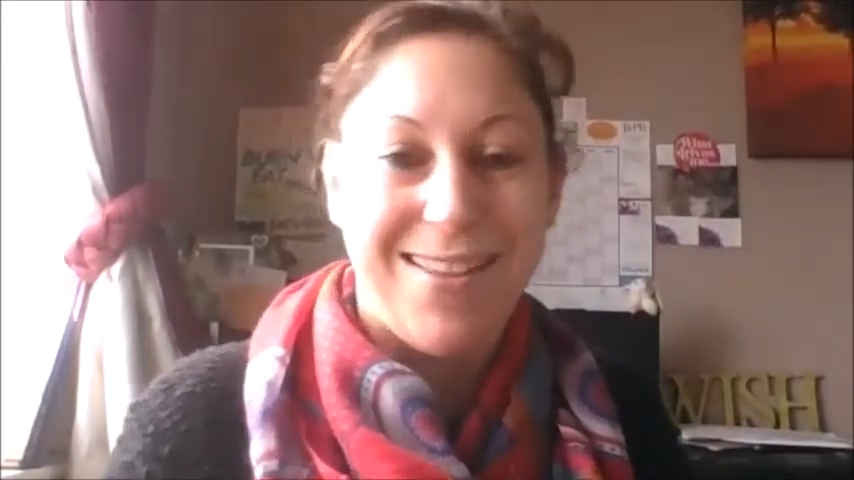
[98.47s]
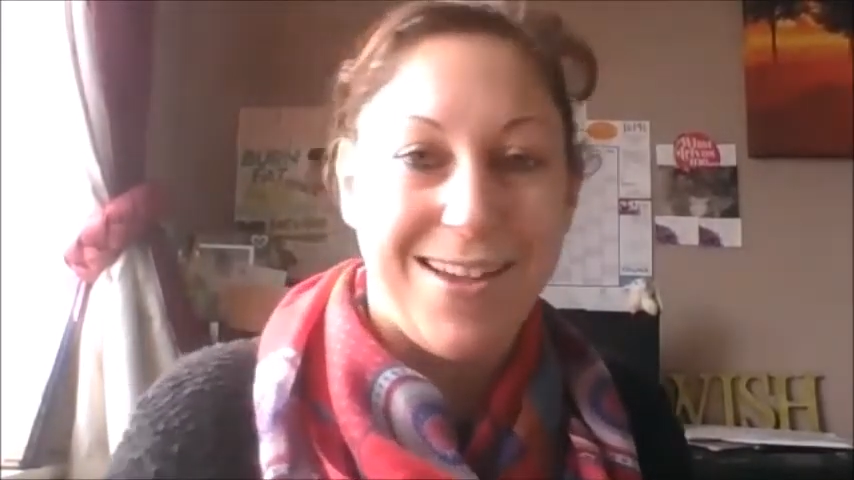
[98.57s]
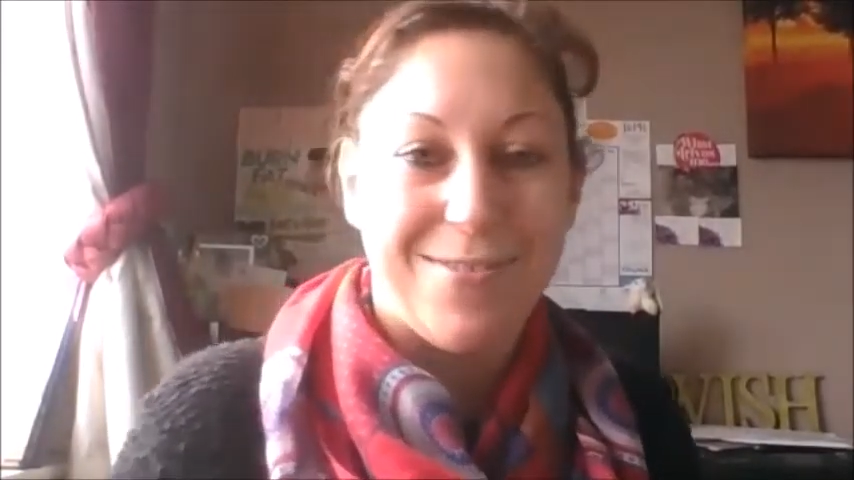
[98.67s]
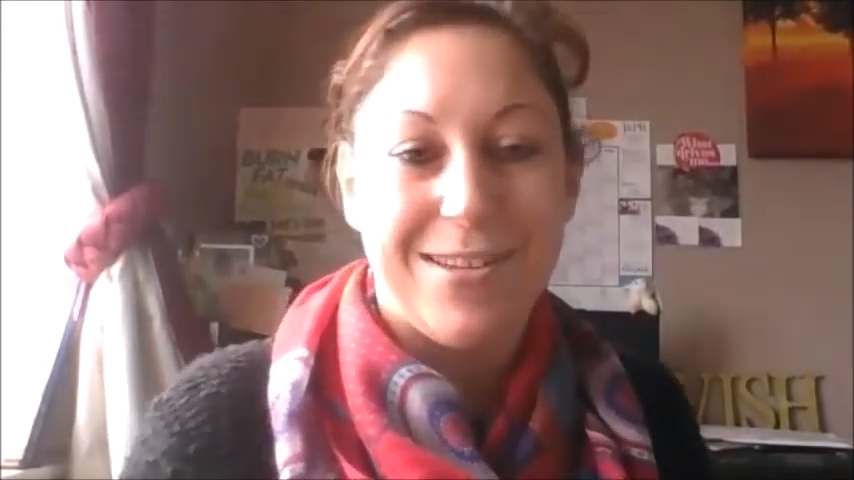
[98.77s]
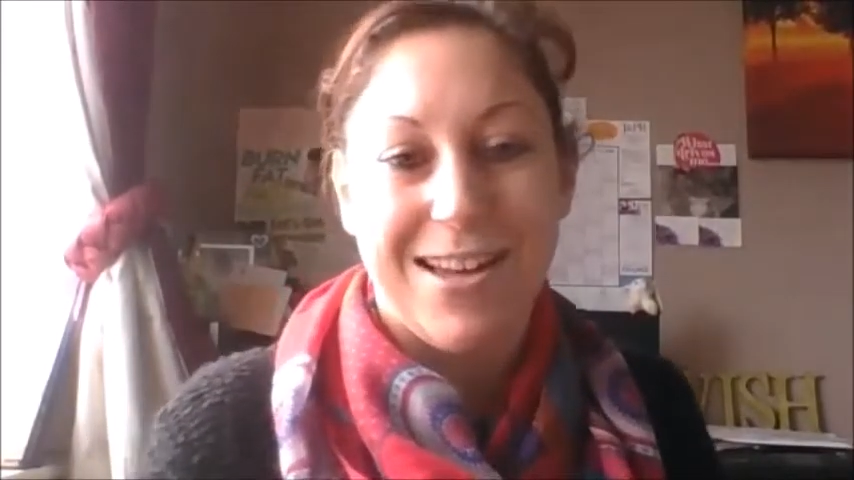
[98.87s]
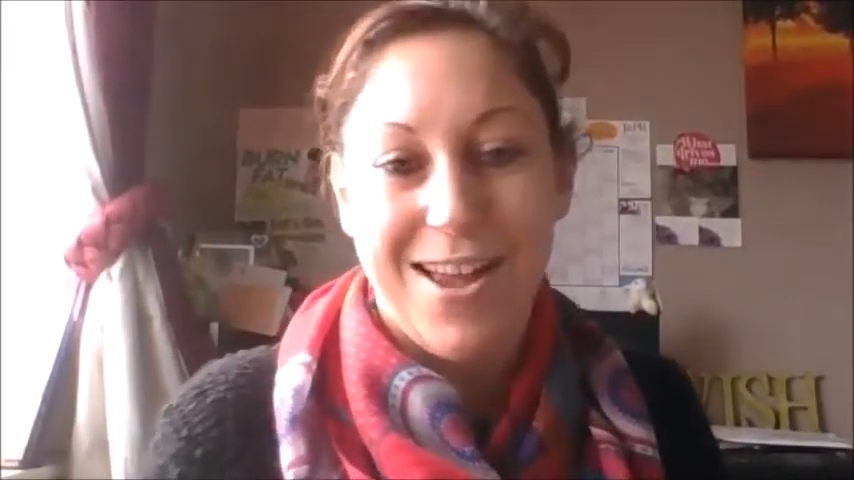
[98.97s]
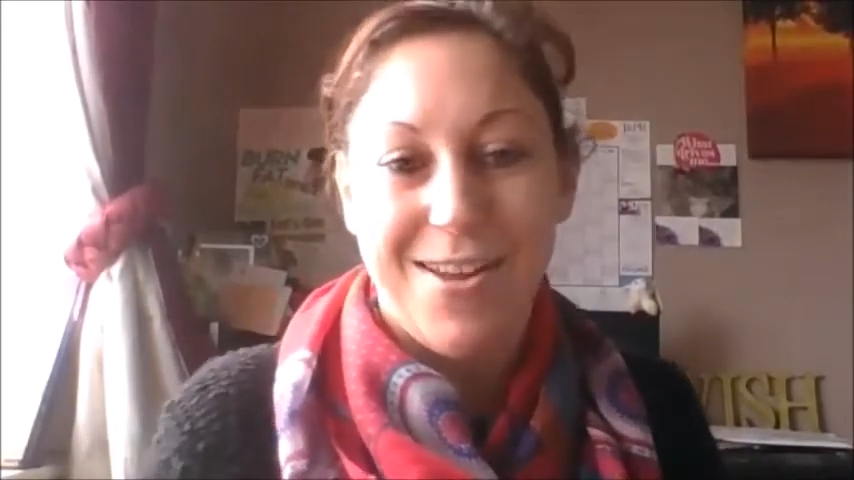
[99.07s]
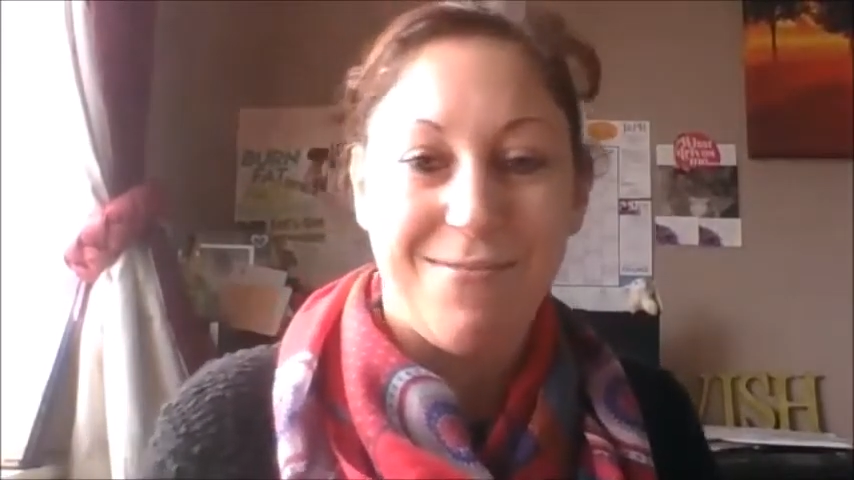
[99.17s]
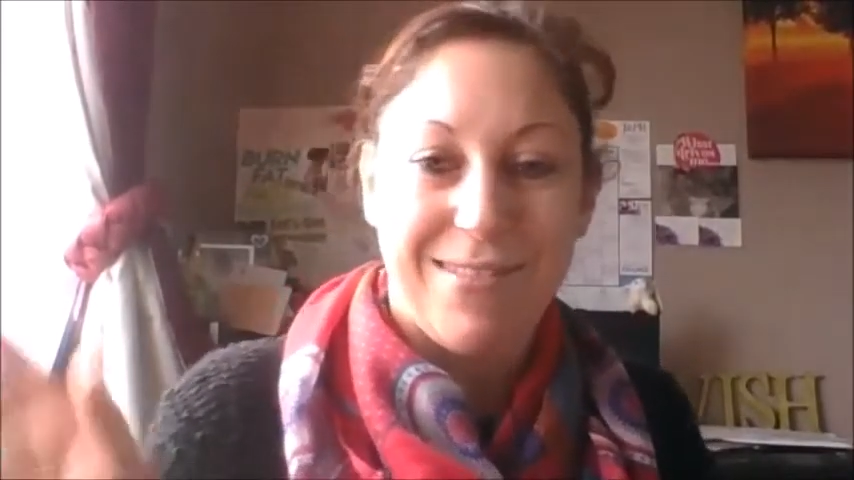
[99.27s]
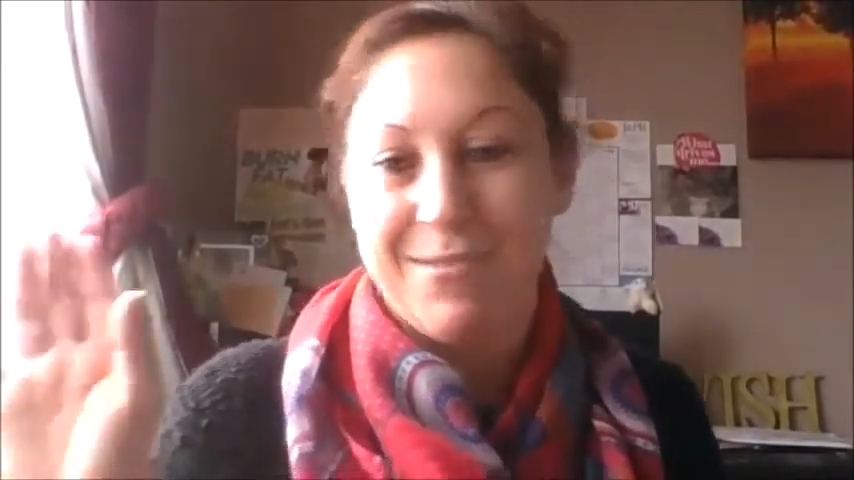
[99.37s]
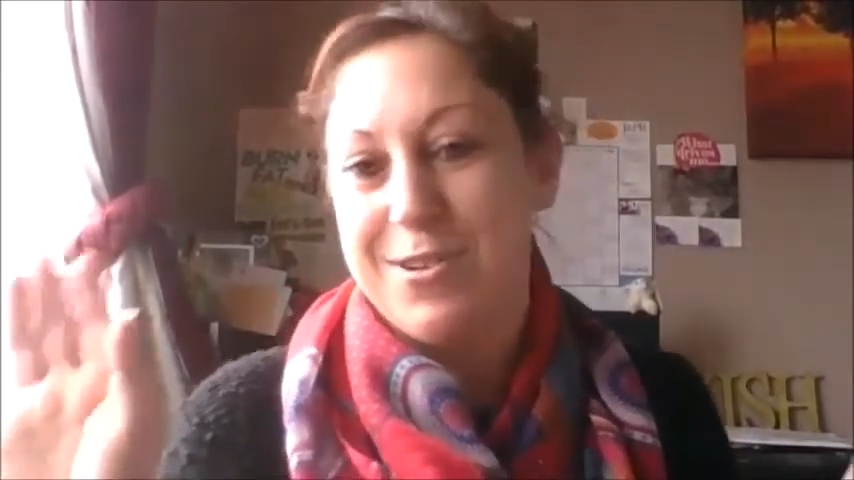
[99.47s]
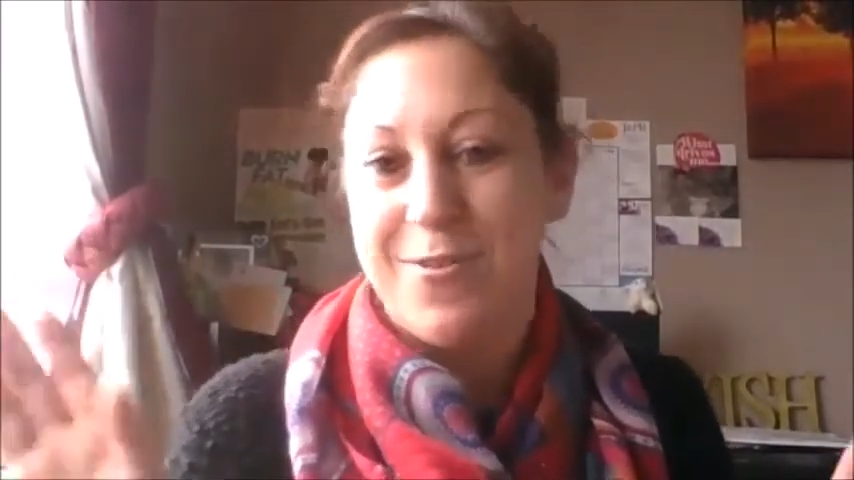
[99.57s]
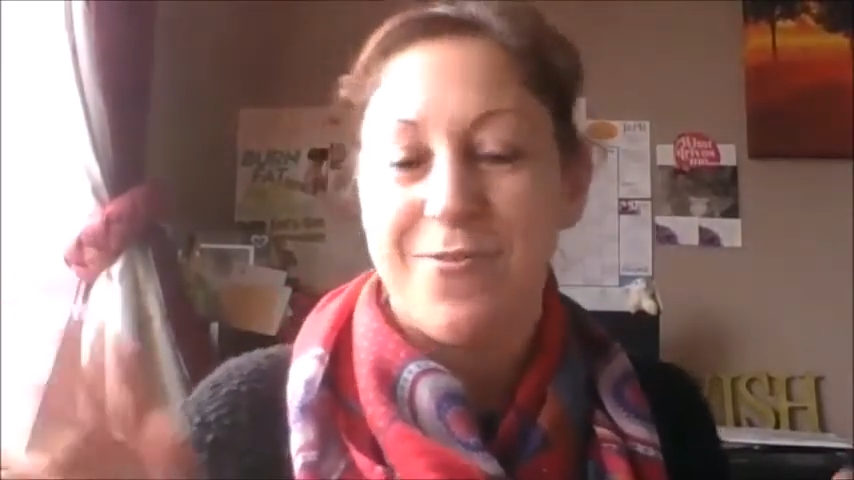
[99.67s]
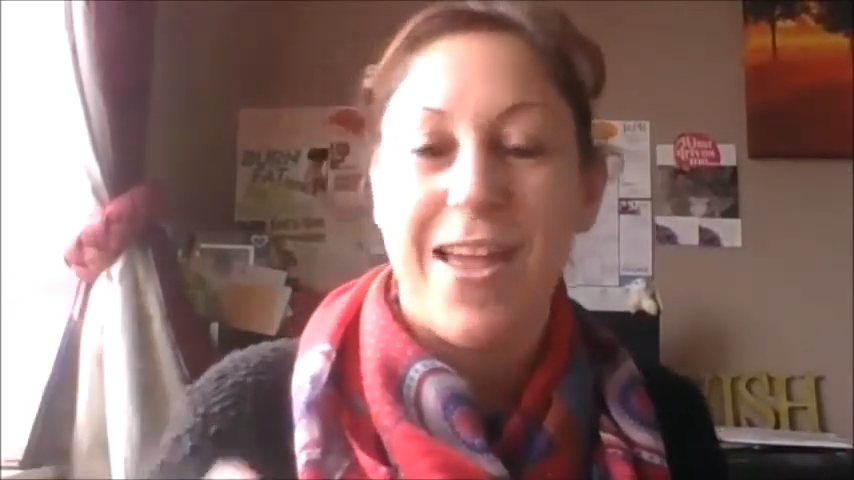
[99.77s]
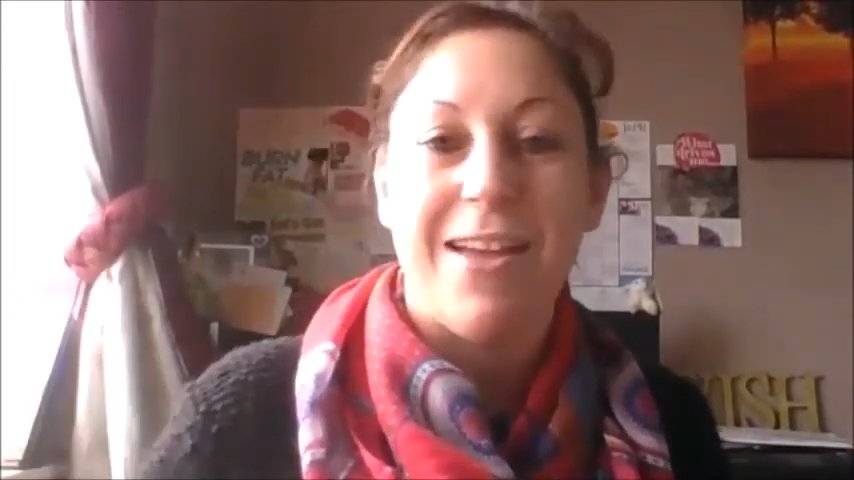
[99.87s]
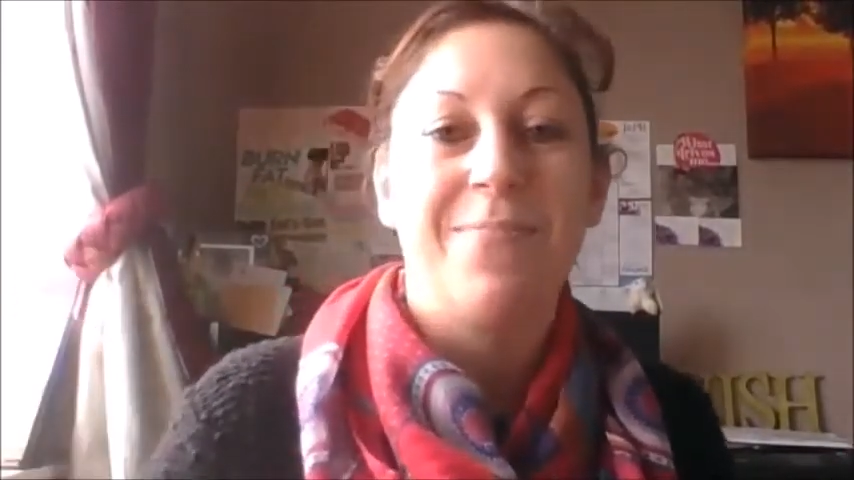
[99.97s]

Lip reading: That, you know, it would all fit.